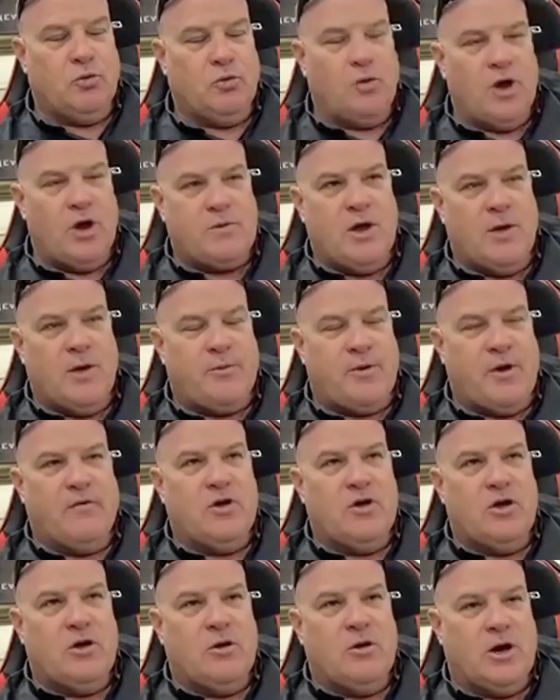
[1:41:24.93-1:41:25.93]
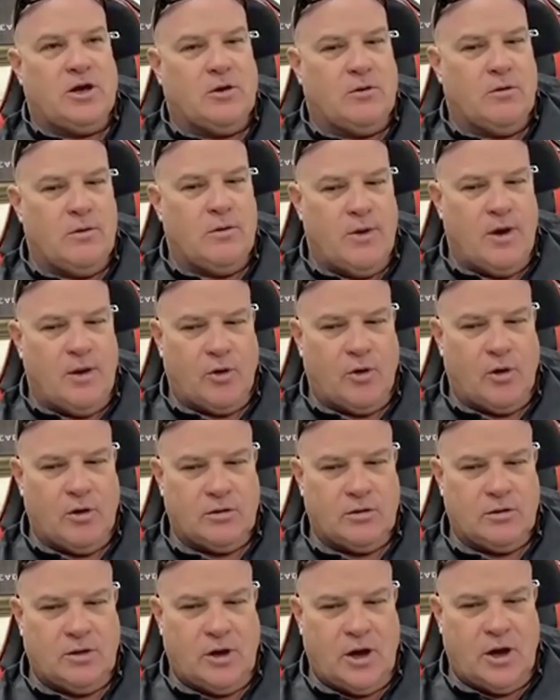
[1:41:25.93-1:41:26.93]
me up every year I can remember
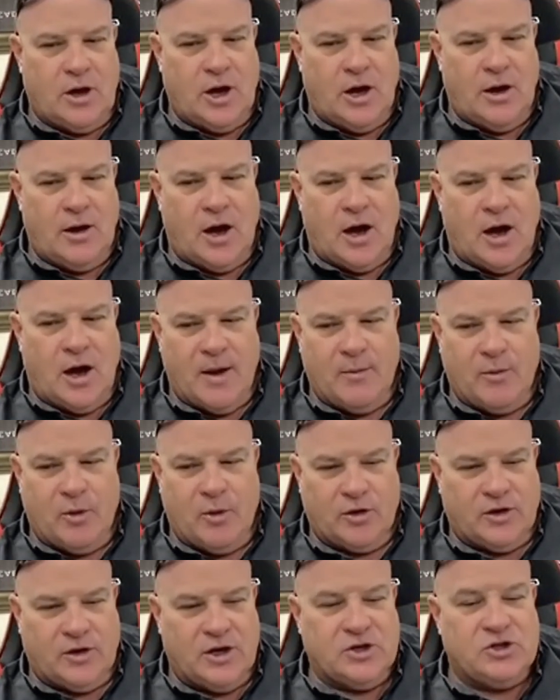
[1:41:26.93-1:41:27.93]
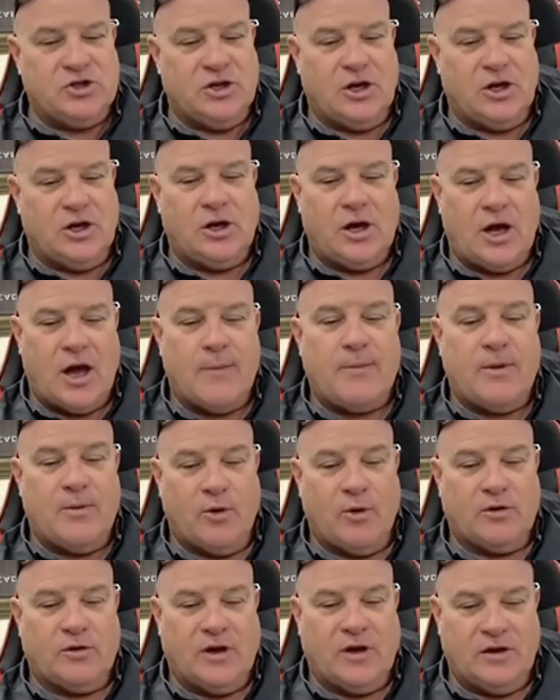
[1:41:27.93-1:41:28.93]
on my birthday singing happy
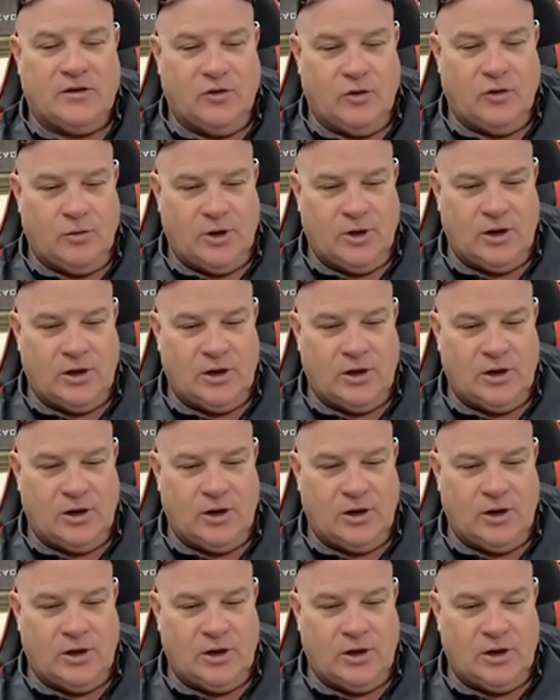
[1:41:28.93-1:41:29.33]
birthday to me.